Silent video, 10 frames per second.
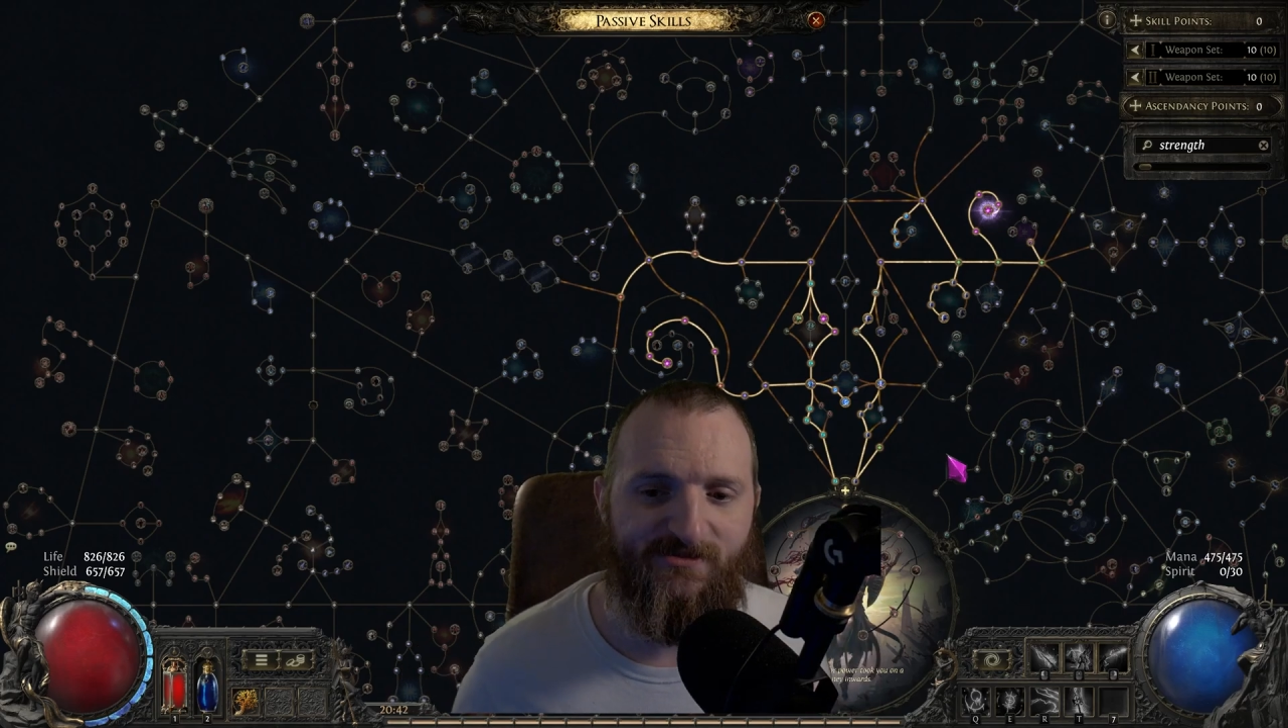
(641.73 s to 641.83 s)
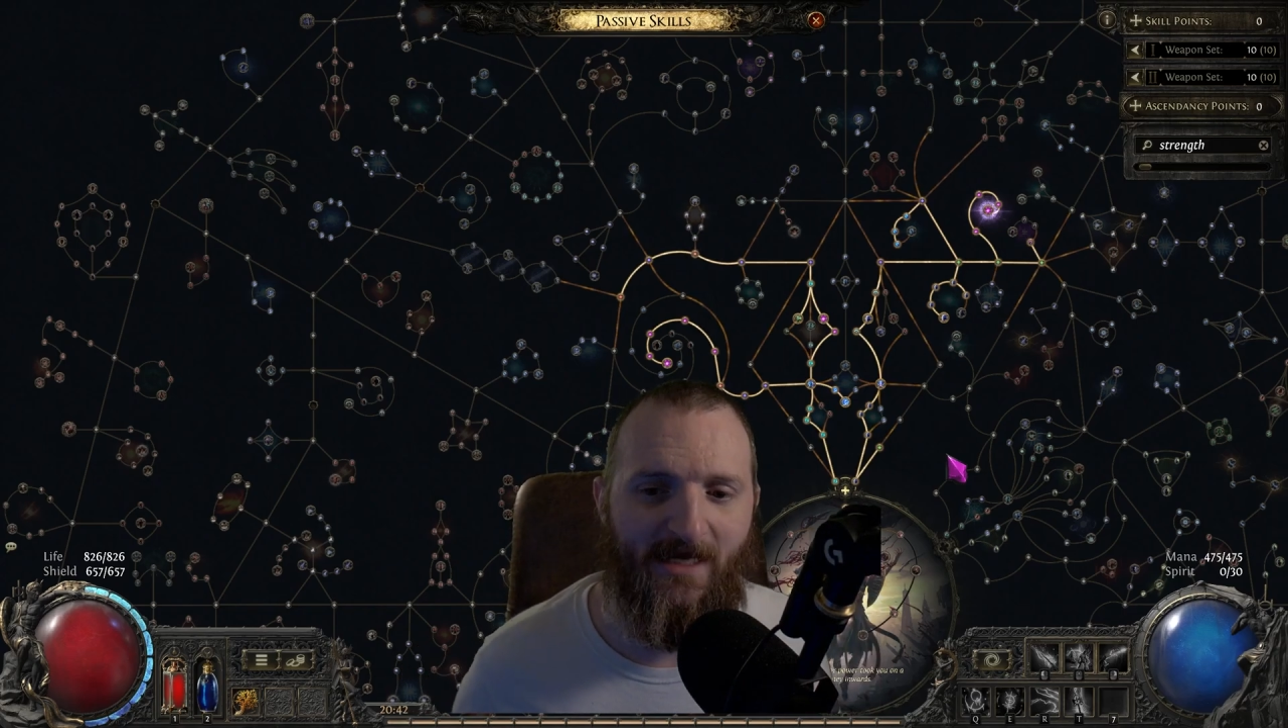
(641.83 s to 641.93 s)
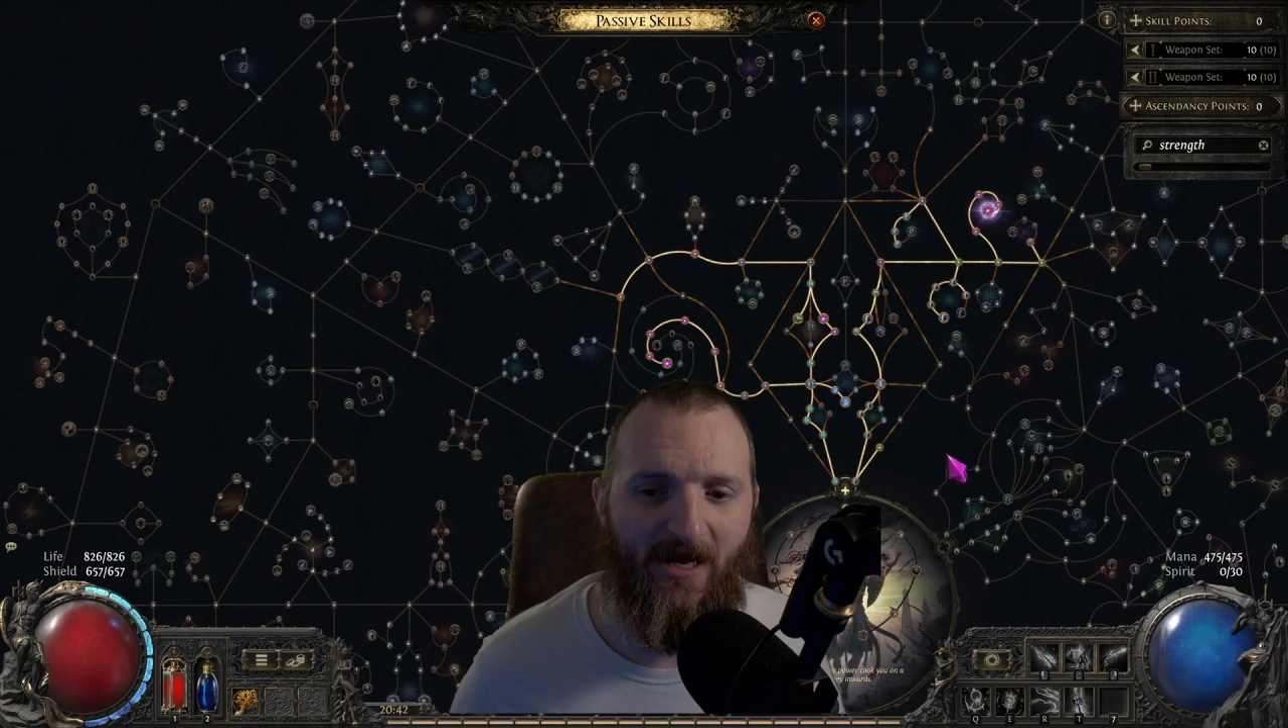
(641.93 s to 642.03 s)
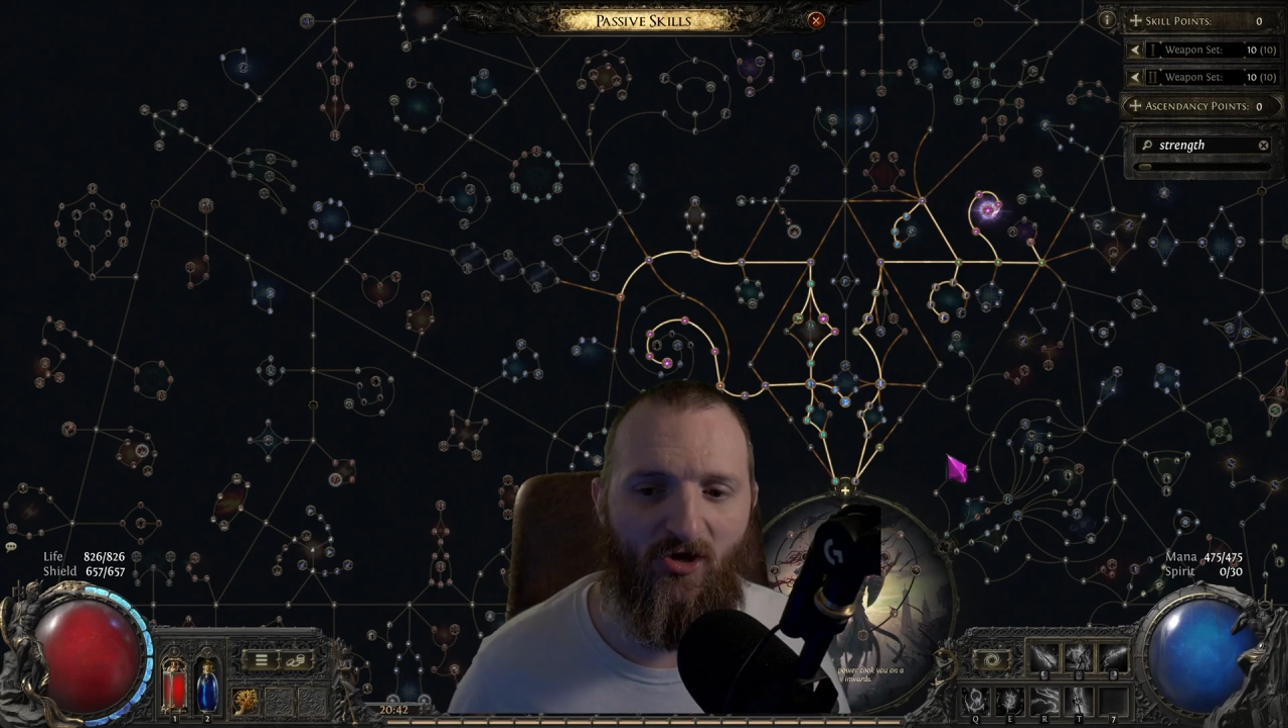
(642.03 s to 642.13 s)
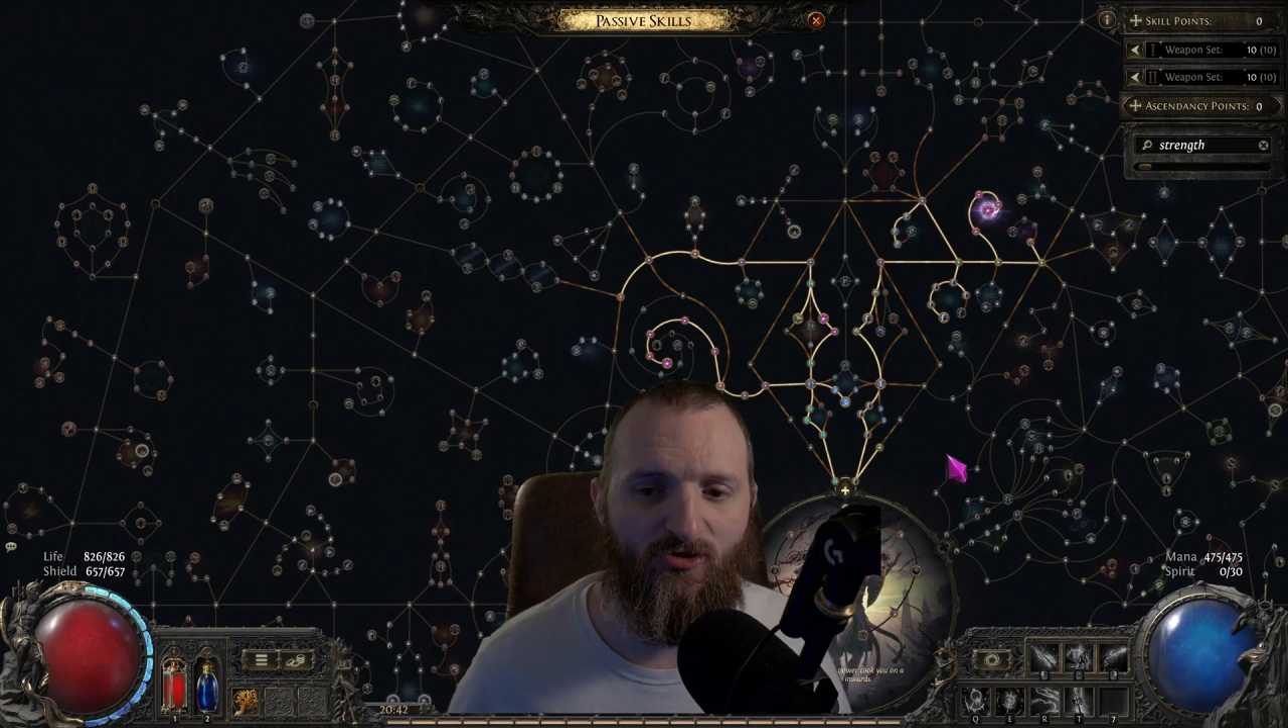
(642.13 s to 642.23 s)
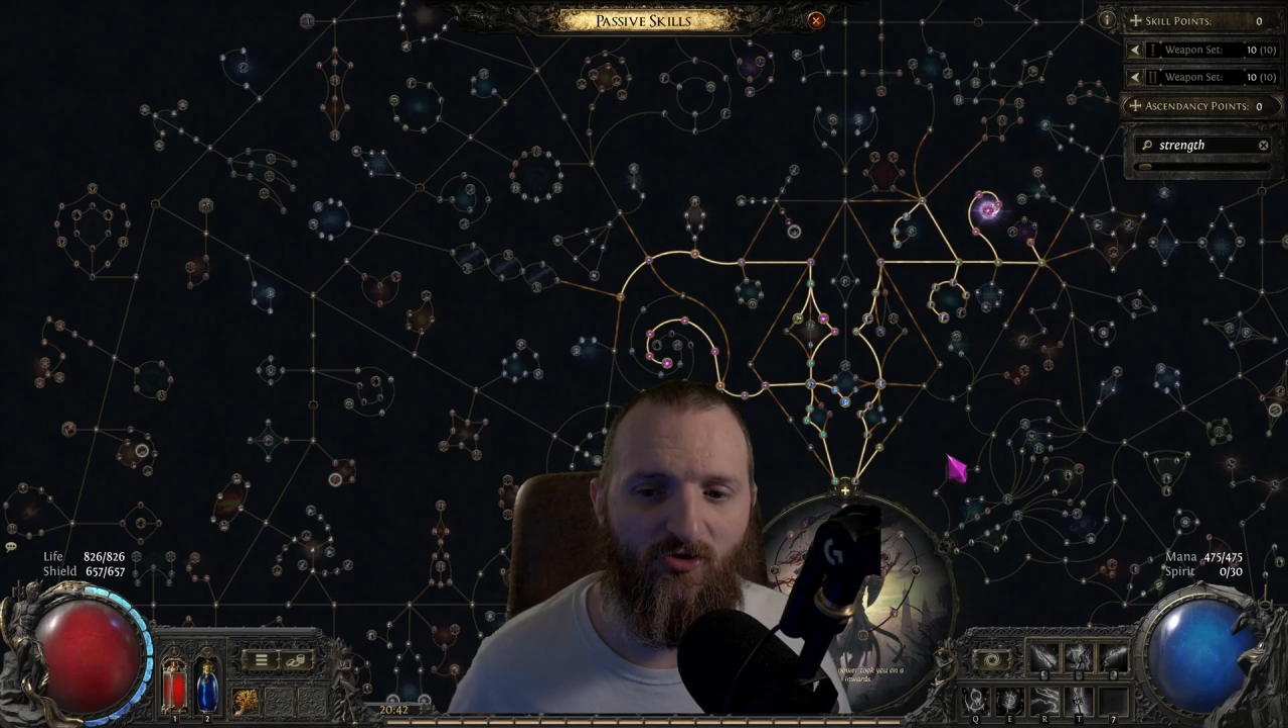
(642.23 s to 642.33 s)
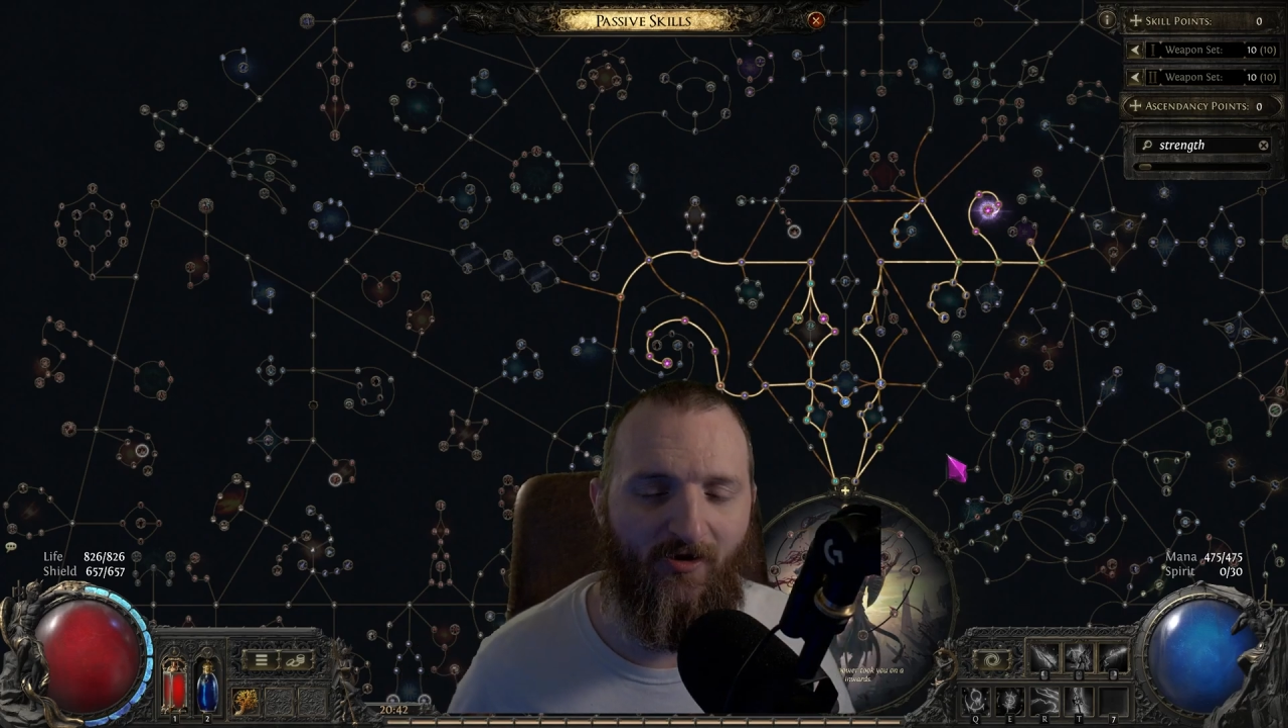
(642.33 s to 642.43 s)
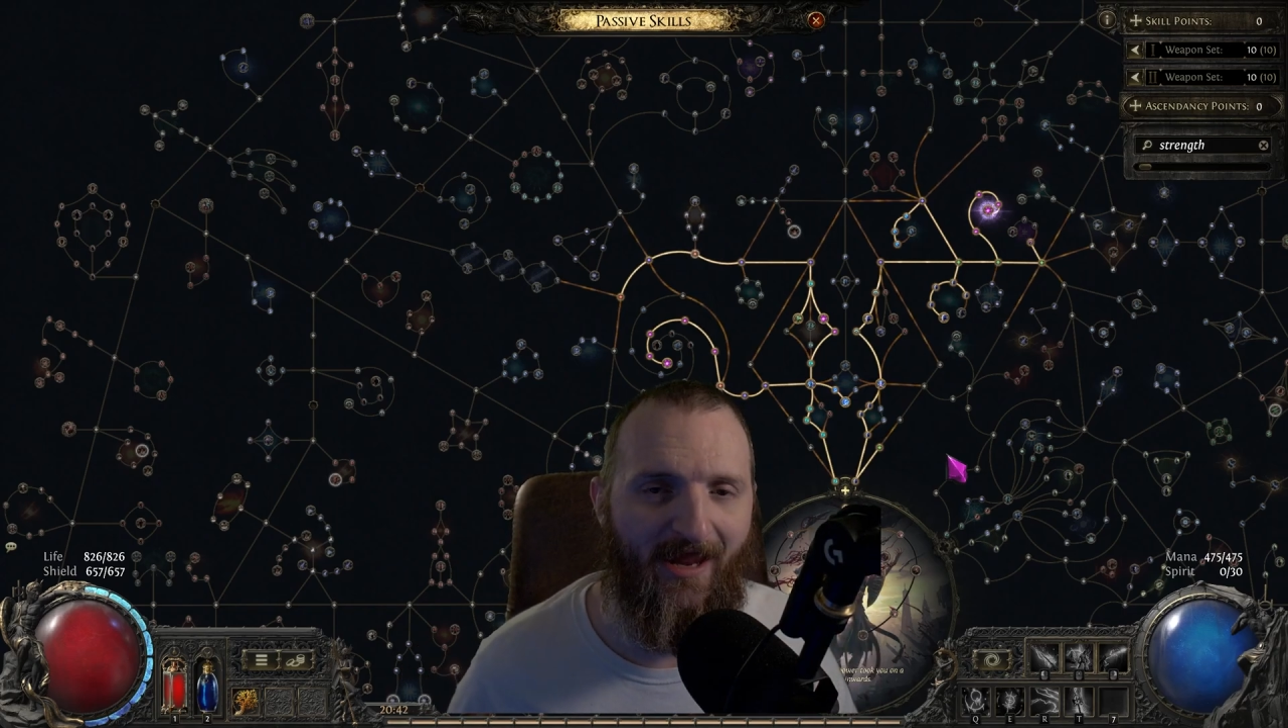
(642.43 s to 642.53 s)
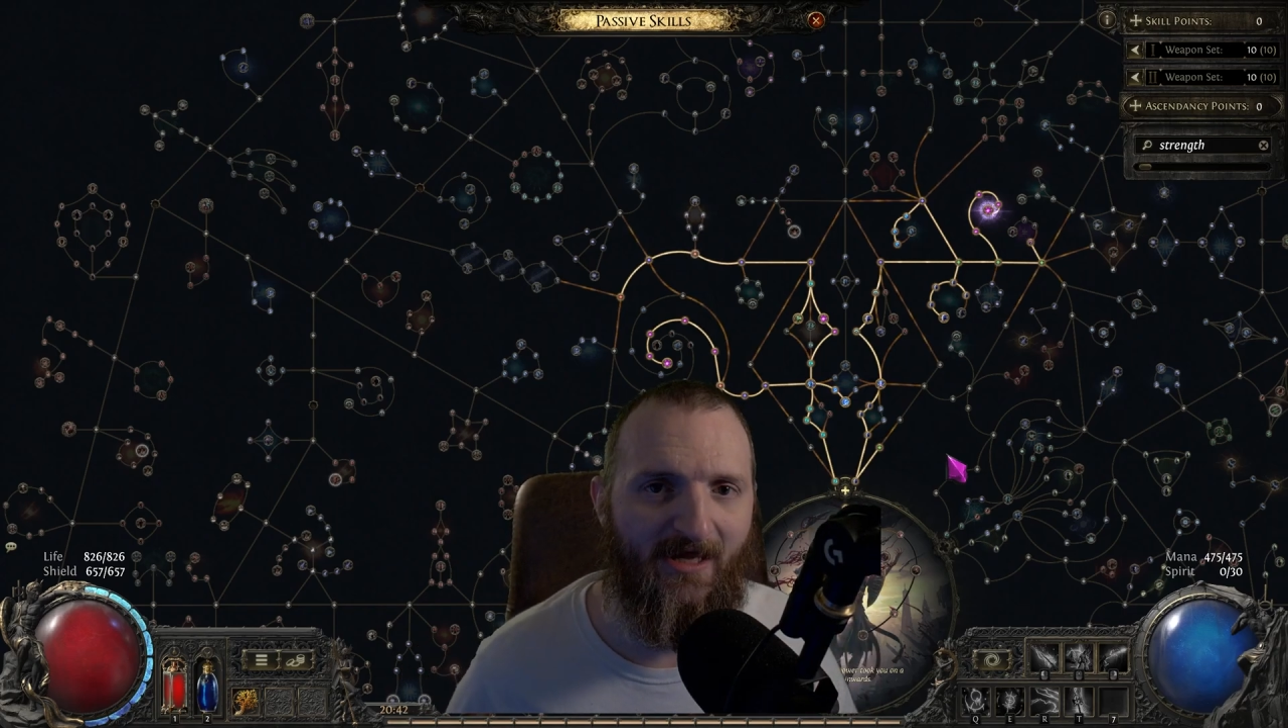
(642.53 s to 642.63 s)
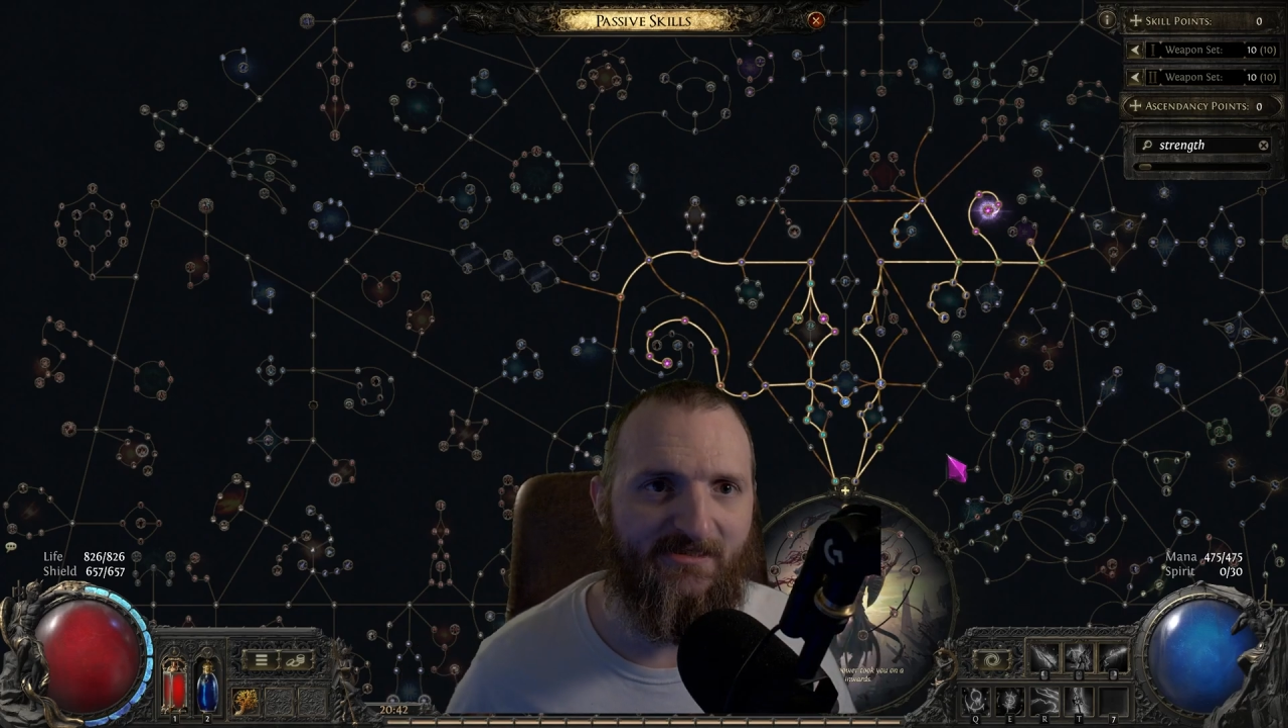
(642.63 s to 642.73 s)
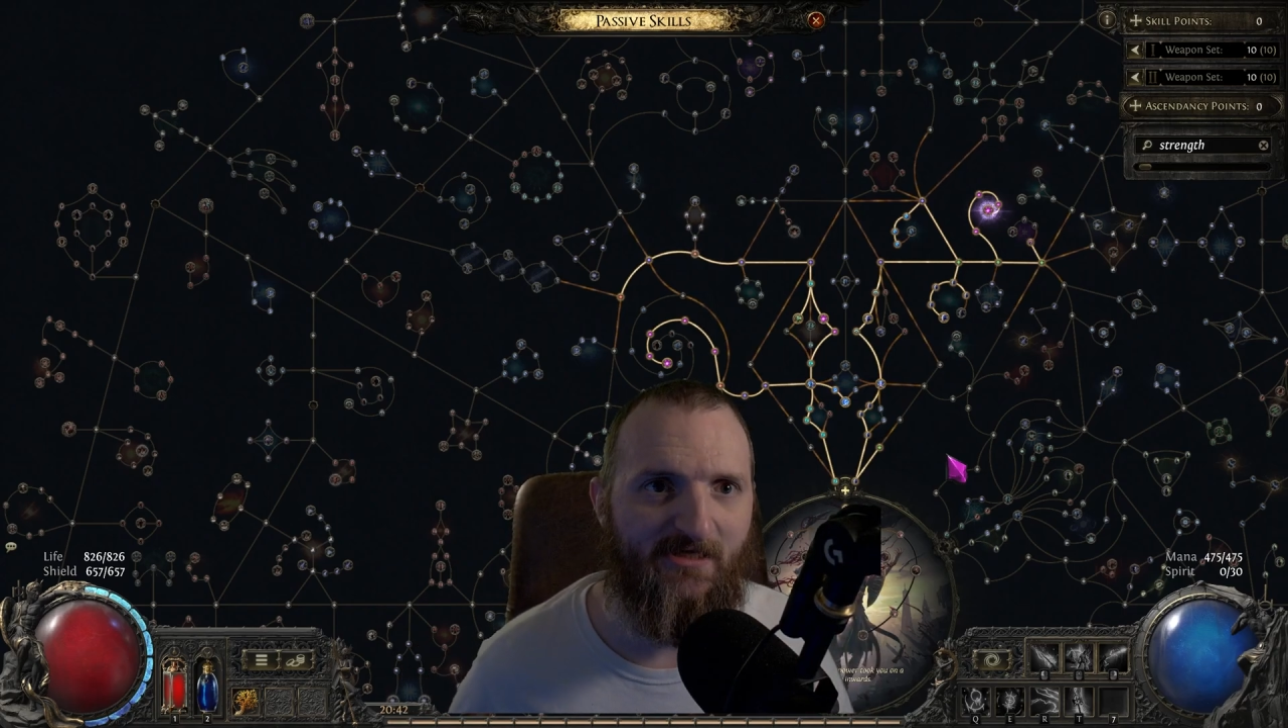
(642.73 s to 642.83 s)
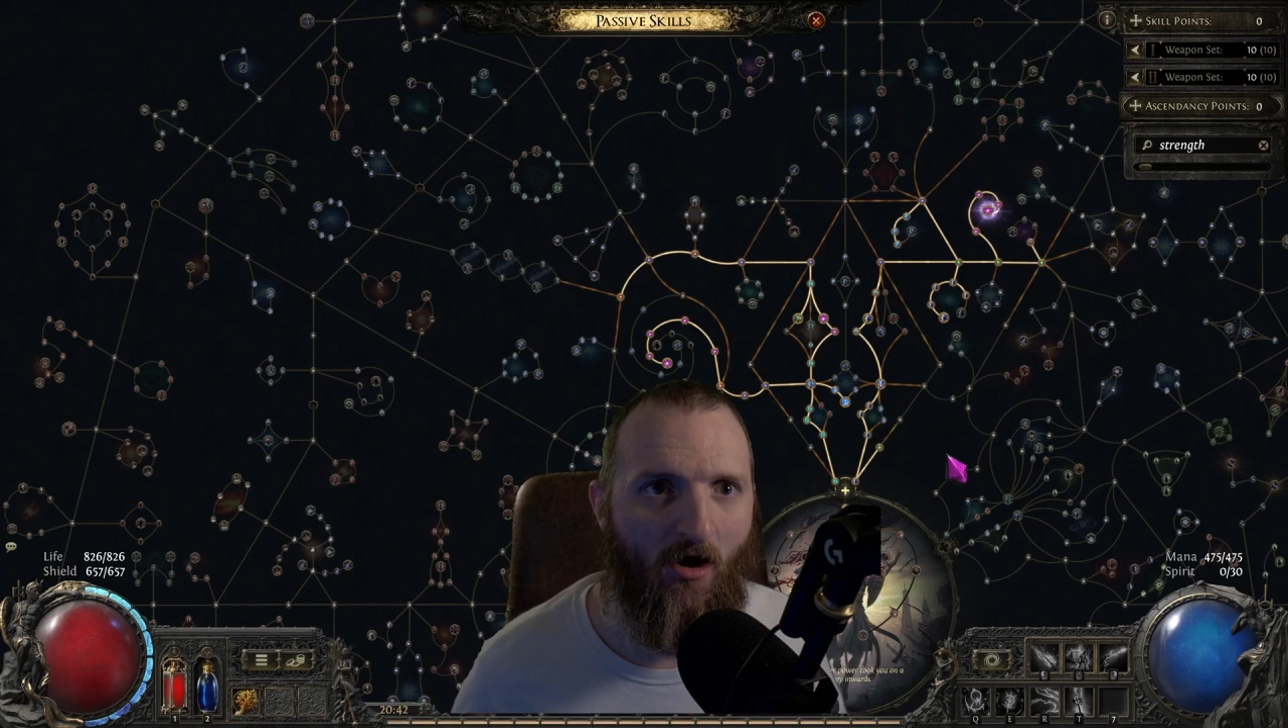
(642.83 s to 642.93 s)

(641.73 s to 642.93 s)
character as